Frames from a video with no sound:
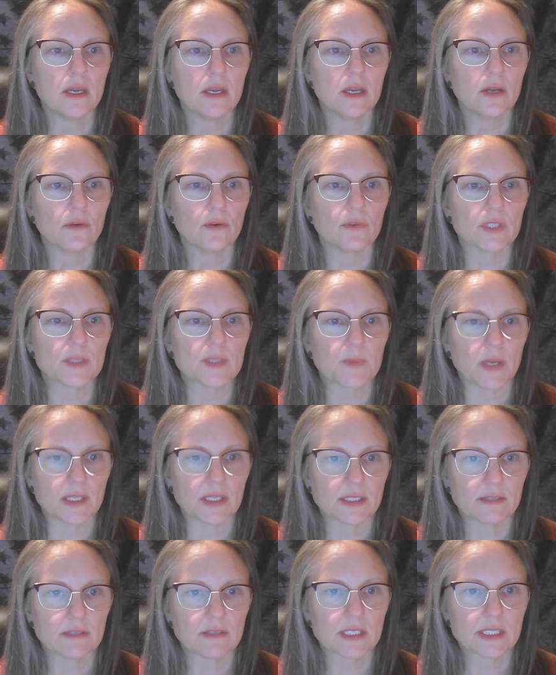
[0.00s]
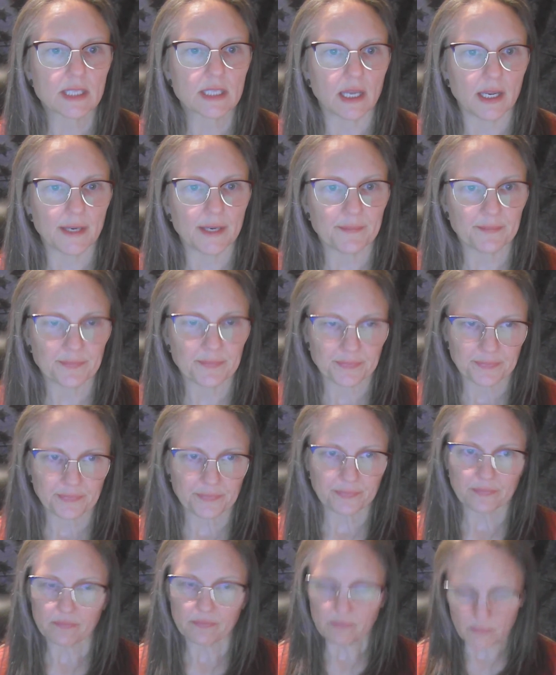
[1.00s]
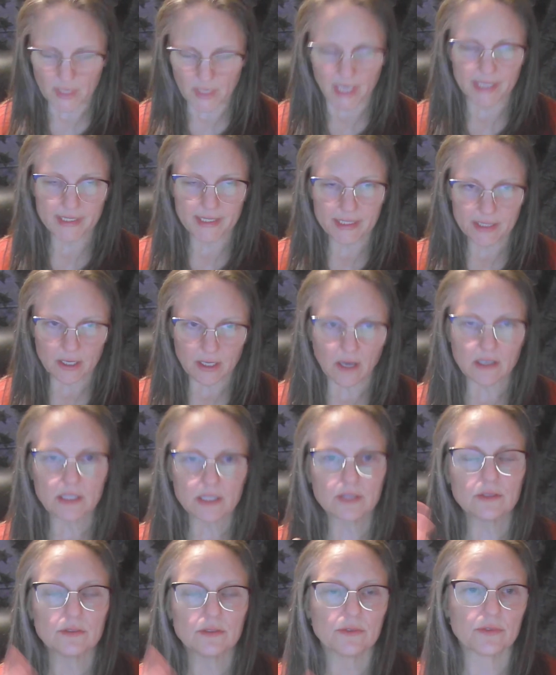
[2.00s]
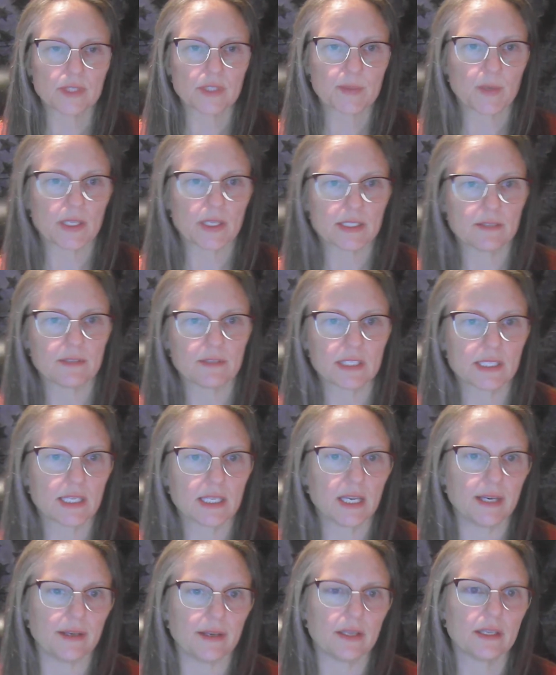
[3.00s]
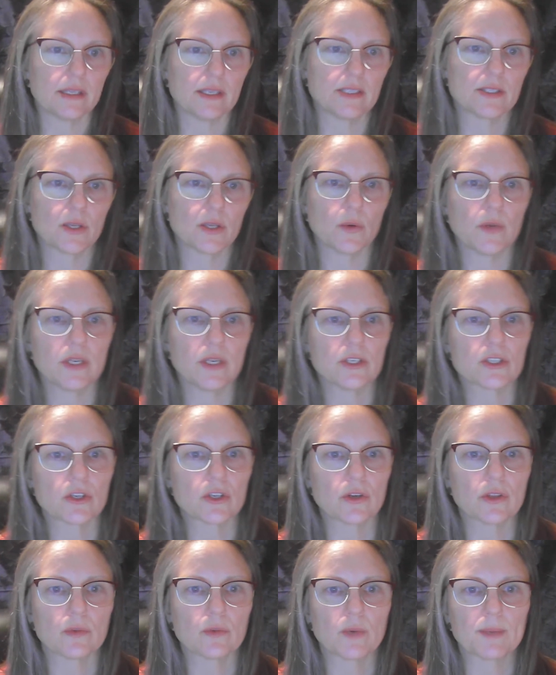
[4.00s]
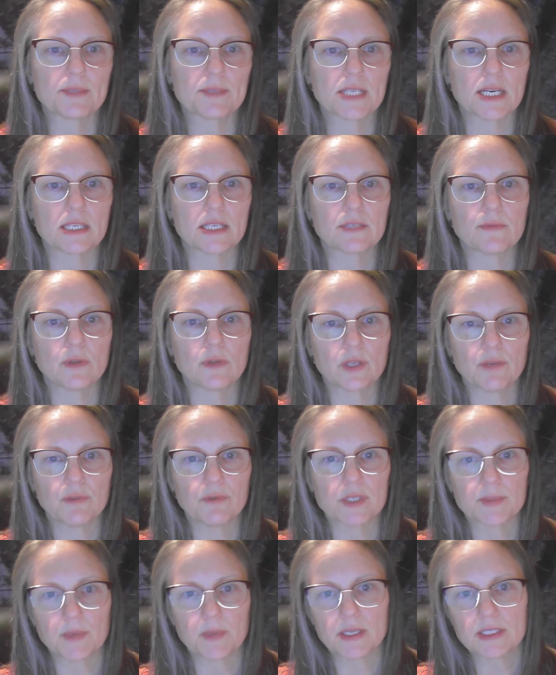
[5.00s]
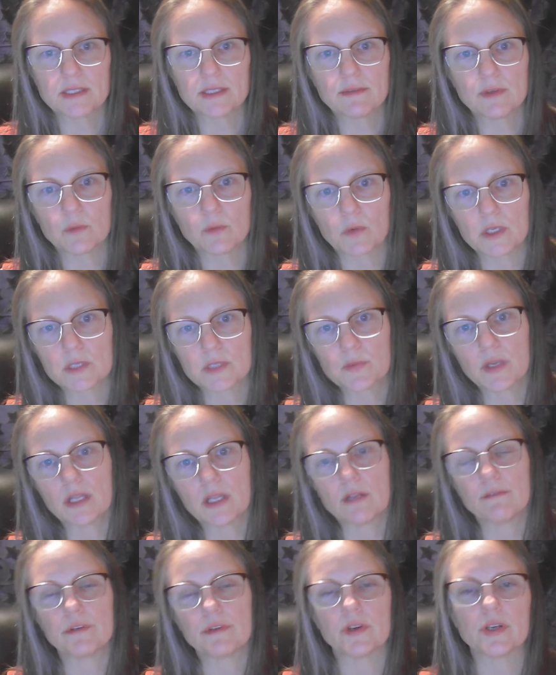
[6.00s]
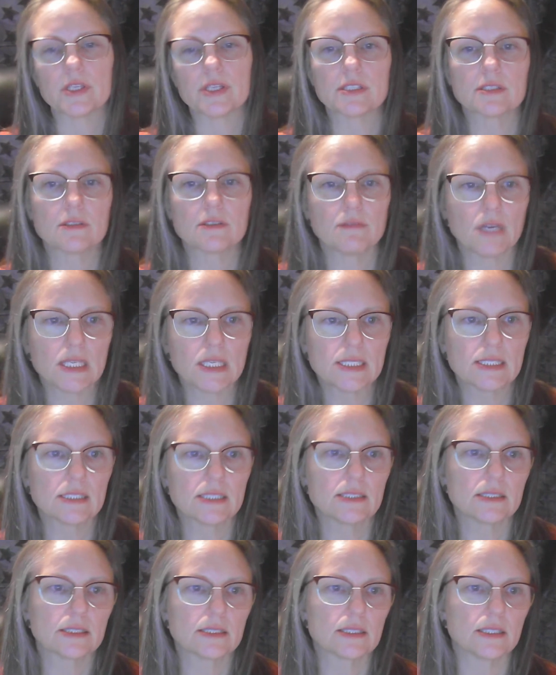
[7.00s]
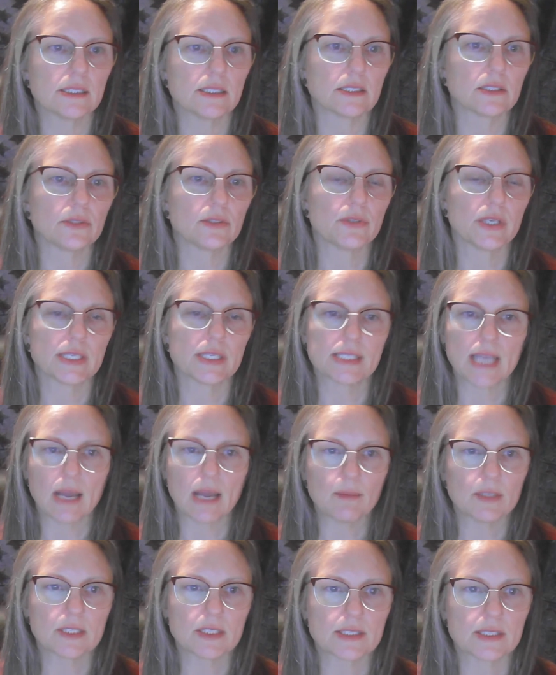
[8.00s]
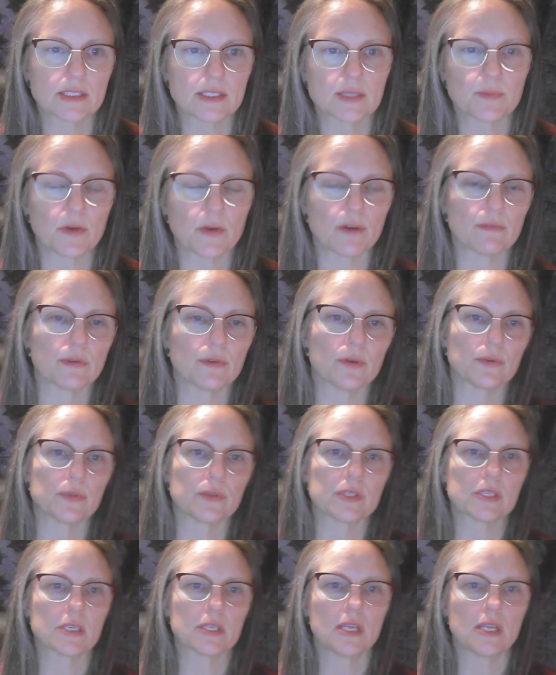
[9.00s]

Responsive design. I did talk to responsive design. So ensure the website is fully responsive and works well on various devices, including tablets and smartphones.